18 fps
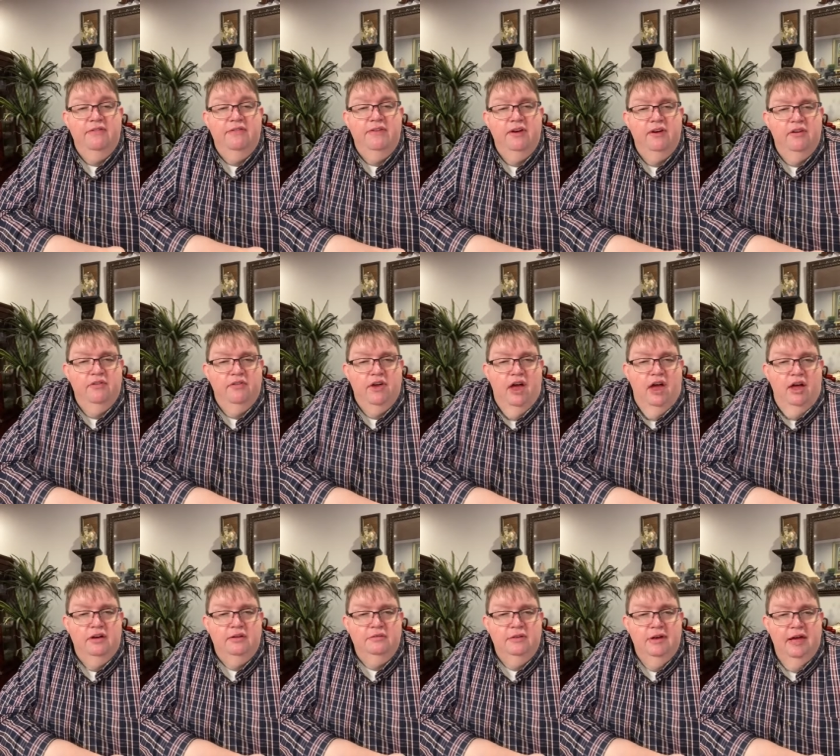fear of
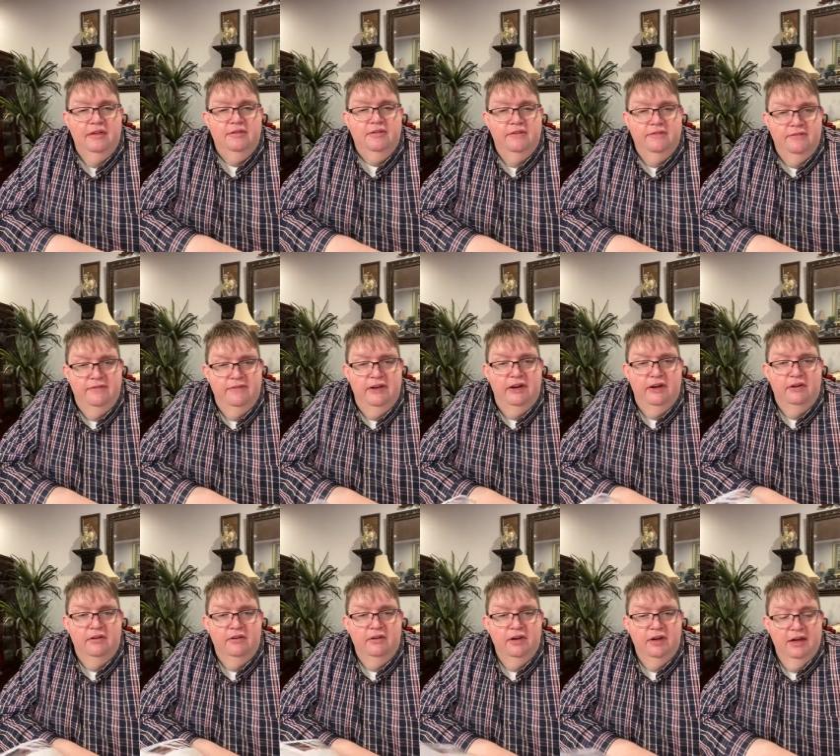God. We have to
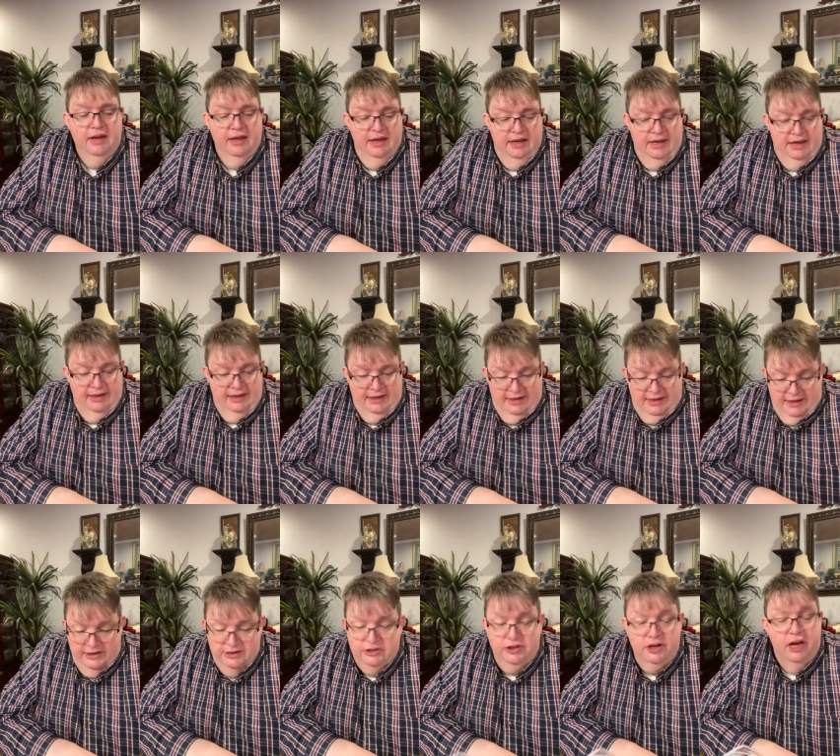fear
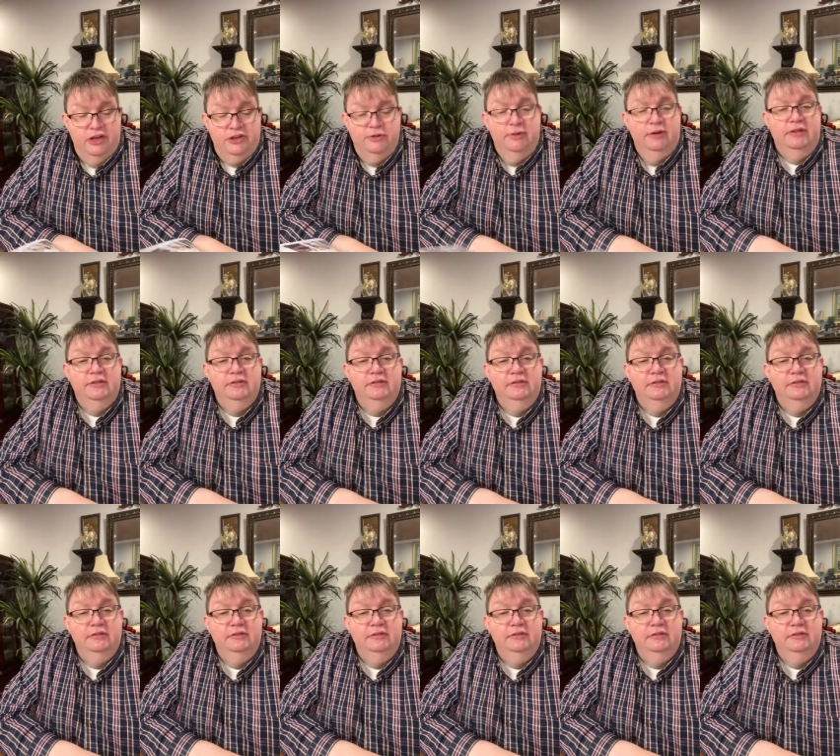His judgment.